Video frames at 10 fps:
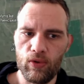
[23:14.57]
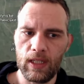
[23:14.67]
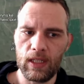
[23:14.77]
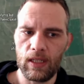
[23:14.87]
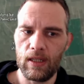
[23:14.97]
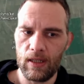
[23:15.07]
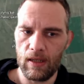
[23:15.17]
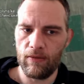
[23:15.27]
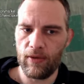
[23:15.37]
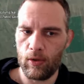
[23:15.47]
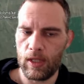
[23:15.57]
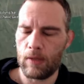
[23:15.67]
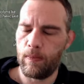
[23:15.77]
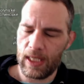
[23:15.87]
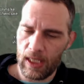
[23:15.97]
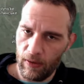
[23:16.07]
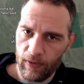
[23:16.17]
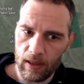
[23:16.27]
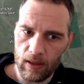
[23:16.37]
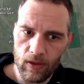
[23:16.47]
bringing in very
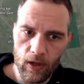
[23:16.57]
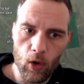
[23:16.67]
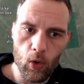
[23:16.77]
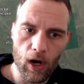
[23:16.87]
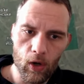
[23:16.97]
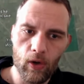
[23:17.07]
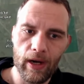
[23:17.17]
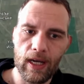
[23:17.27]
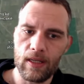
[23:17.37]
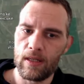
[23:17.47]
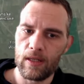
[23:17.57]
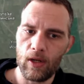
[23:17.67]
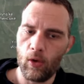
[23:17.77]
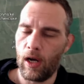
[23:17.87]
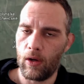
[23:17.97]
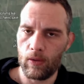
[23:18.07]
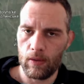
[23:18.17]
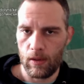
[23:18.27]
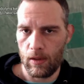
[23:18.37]
specific know-how and so on.